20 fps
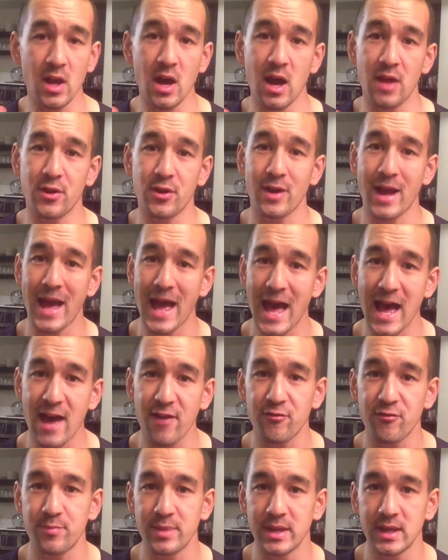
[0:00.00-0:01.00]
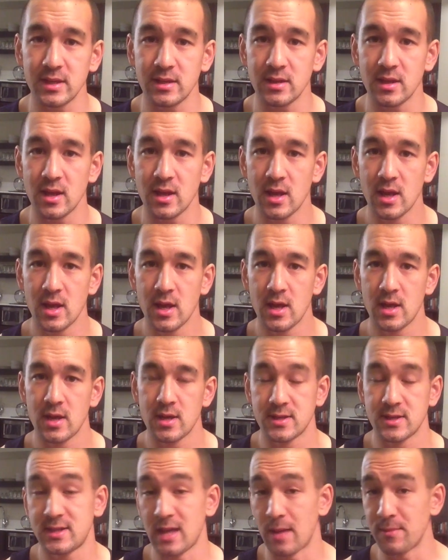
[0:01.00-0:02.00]
There have been
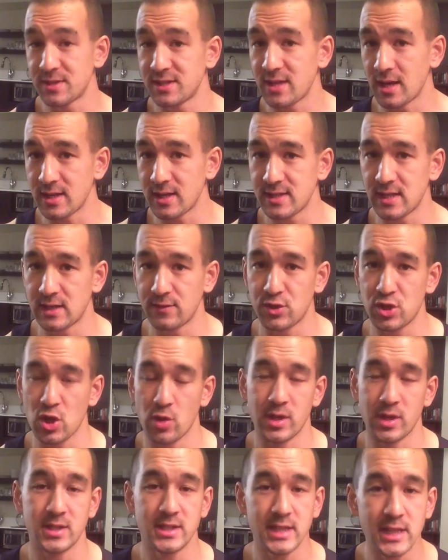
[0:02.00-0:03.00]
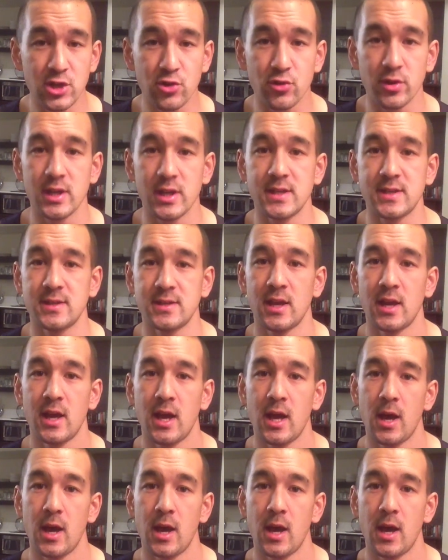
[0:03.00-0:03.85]
some studies that have shown a decrease,